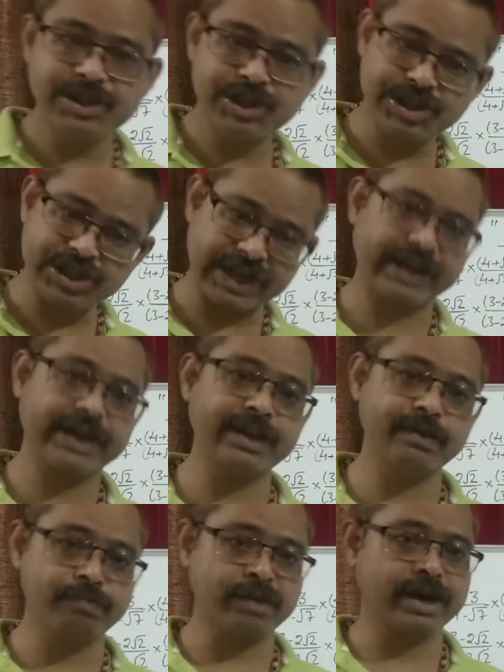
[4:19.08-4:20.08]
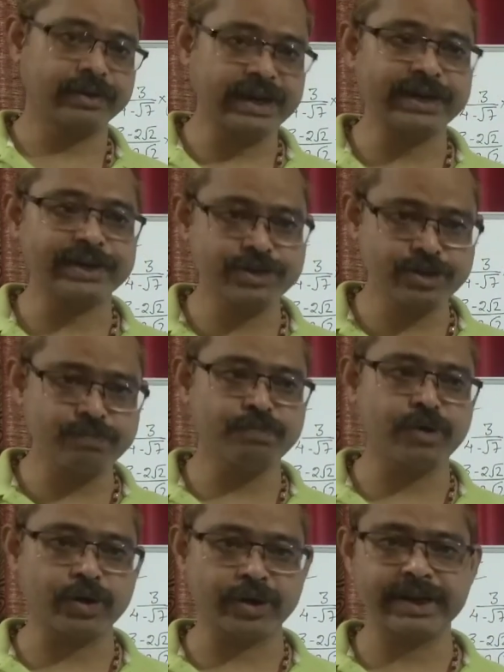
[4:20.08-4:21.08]
second part, that is
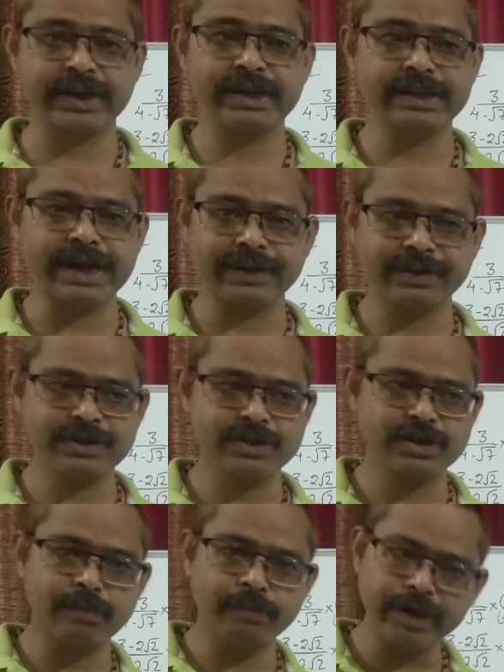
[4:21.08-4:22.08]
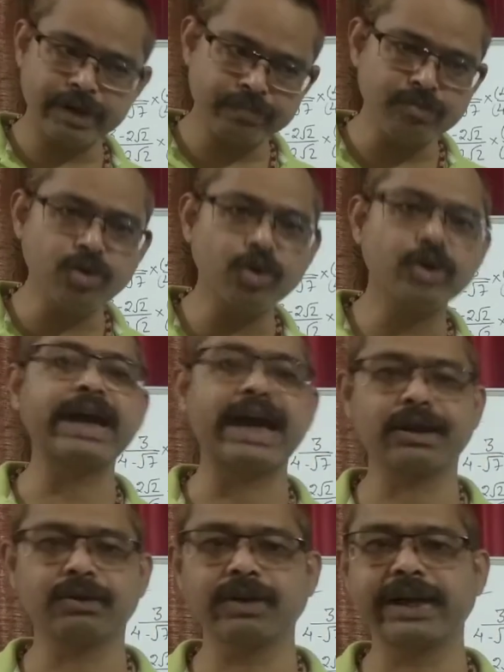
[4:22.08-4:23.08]
important, and that is a bit more
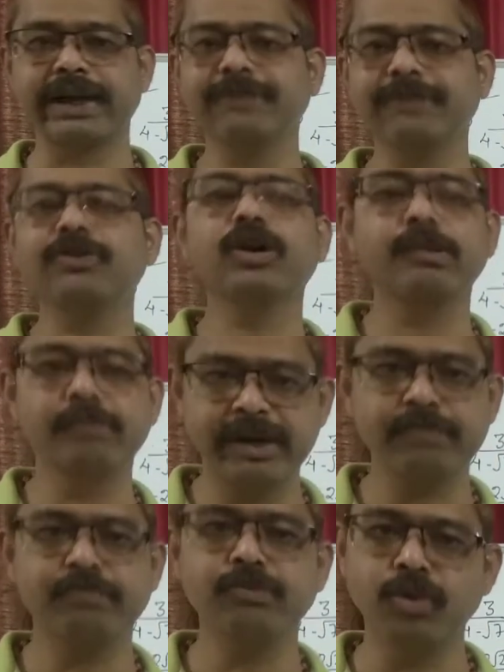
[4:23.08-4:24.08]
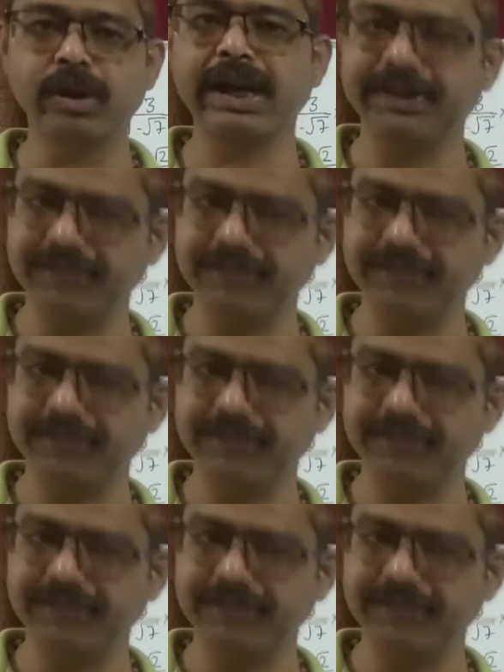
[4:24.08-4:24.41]
calculative or a bit more